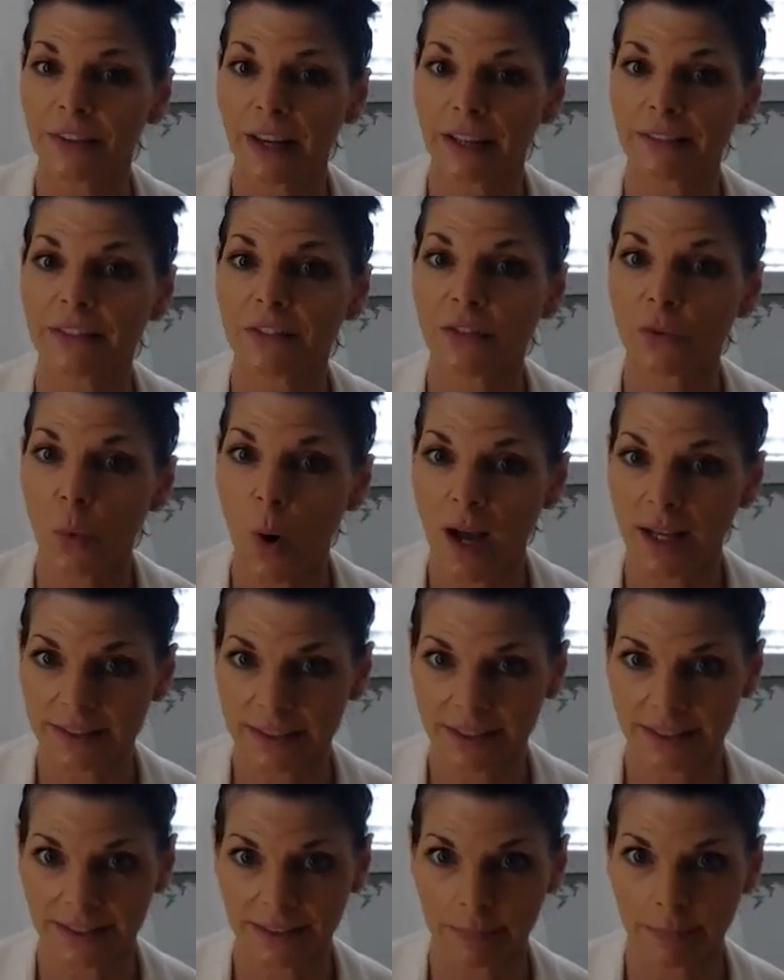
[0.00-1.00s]
Five of
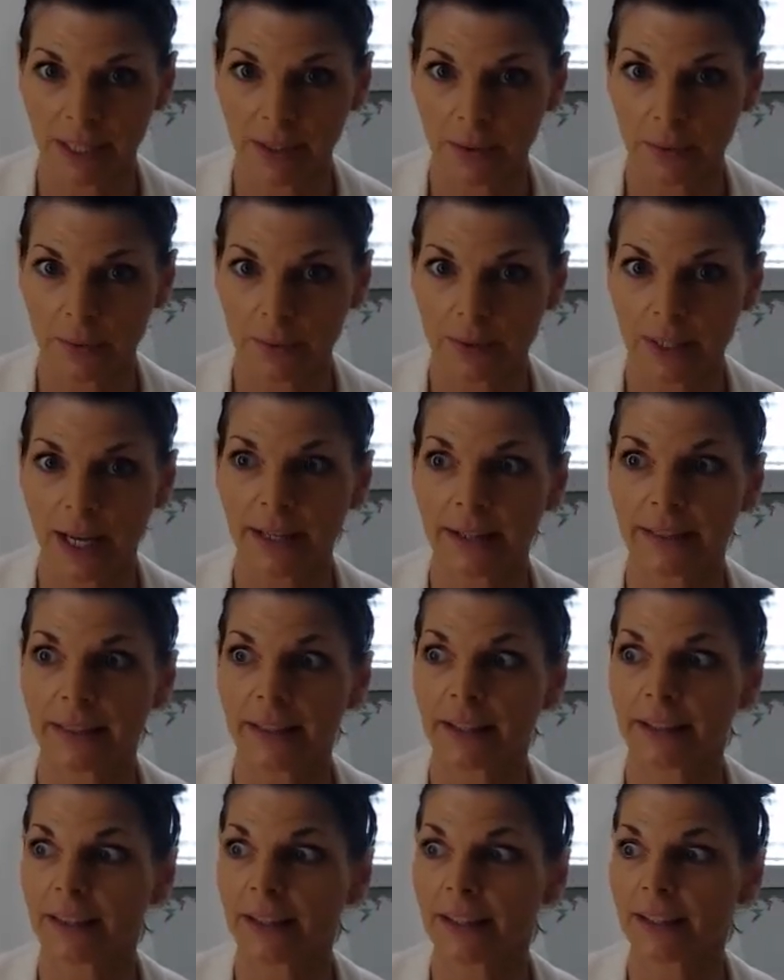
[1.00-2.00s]
Wands is about. I
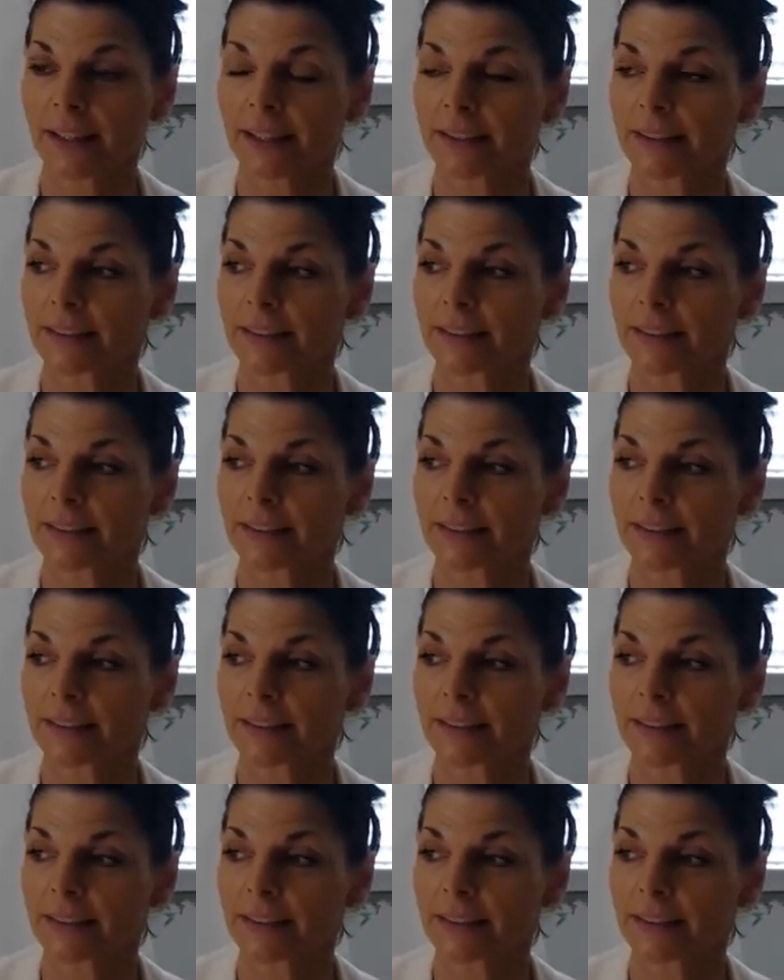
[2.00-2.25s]
think that